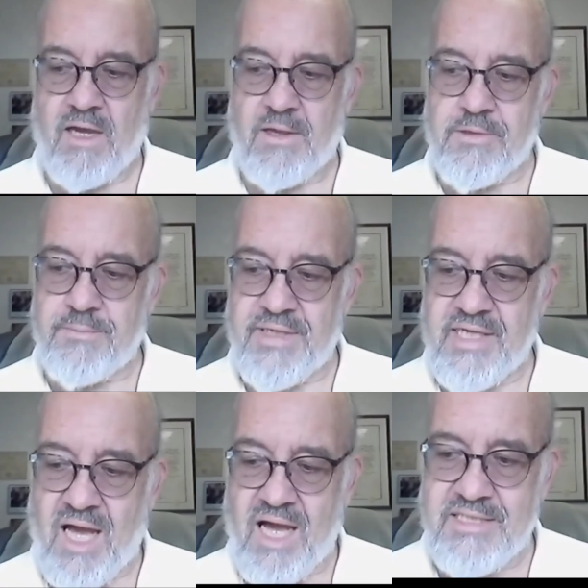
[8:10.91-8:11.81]
Other
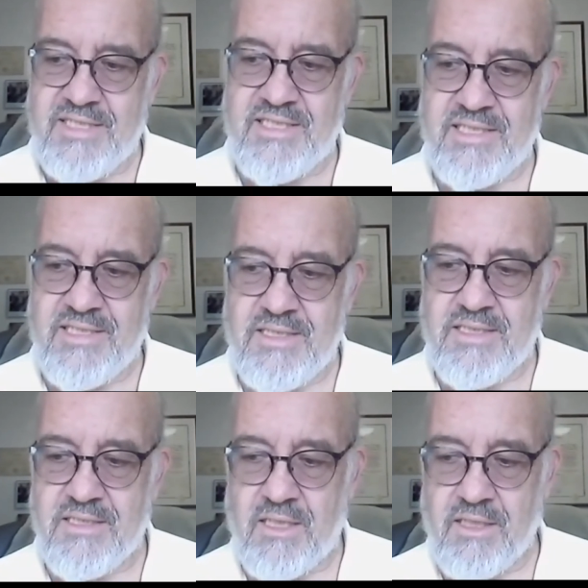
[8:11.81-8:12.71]
big
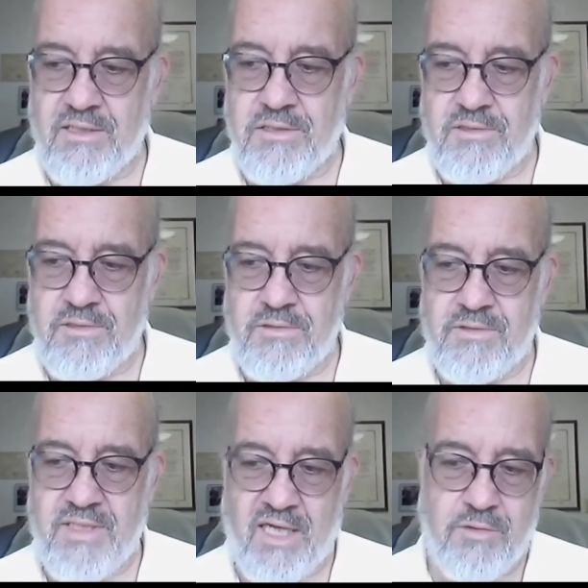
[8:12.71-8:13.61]
ideas
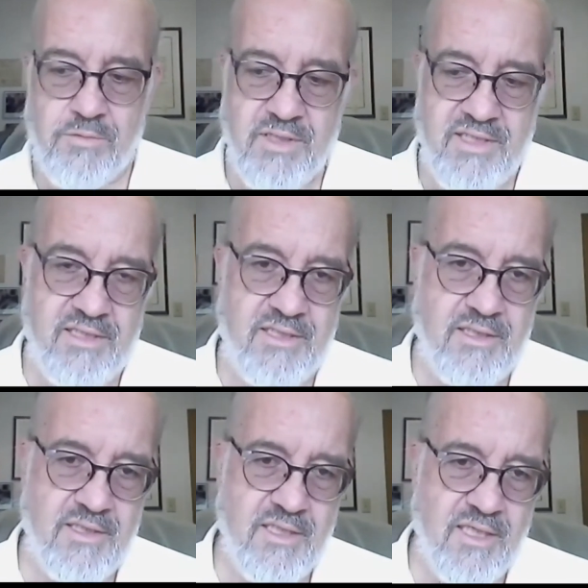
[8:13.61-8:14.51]
include not
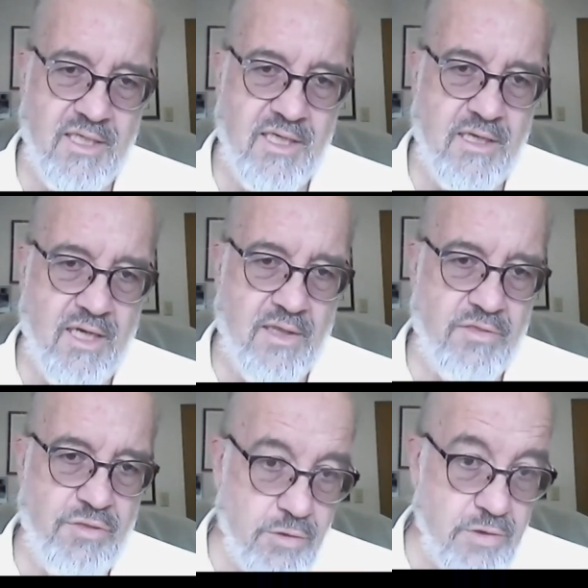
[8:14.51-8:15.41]
only
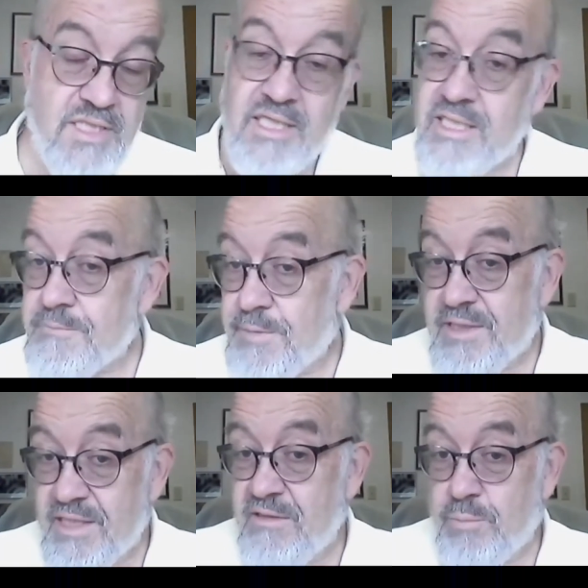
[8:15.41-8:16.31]
those things, but
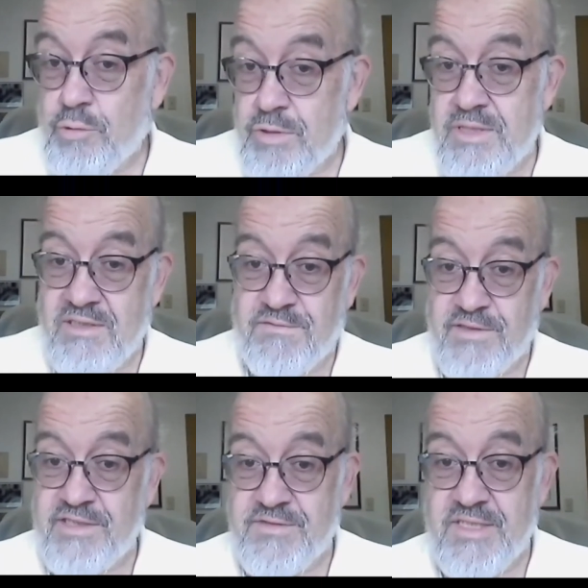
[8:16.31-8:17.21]
the importance of
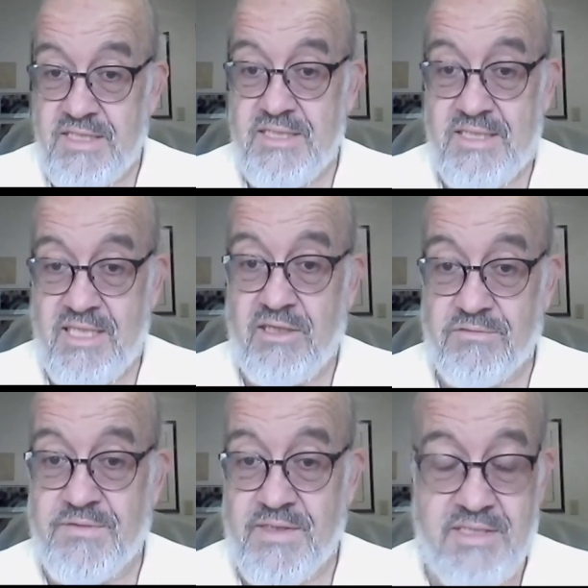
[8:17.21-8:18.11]
forgiveness
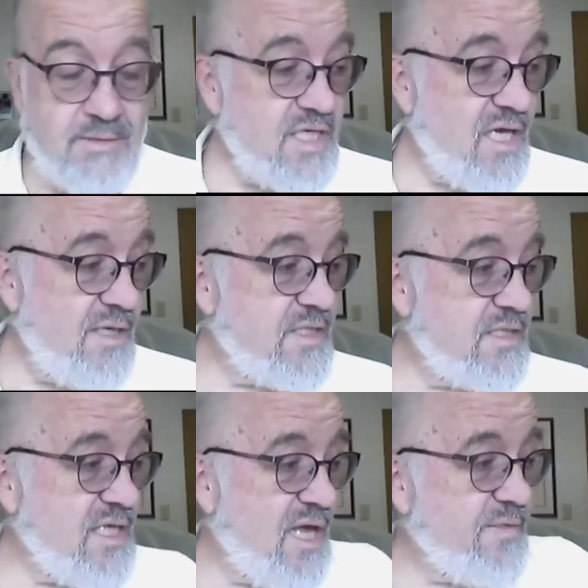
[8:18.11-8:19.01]
itself, that sometimes
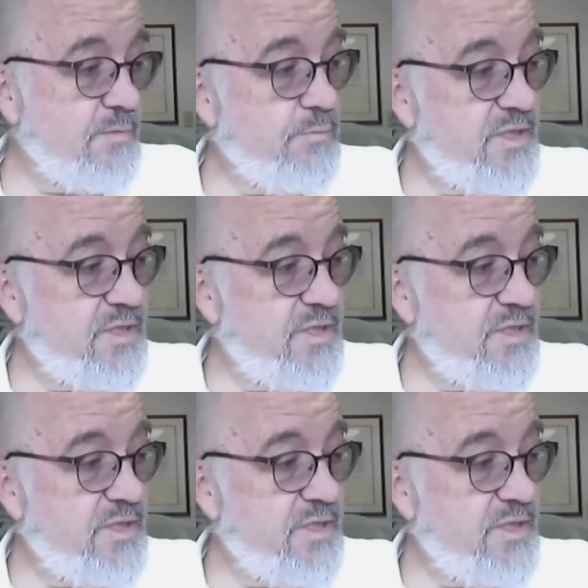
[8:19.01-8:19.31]
it's not that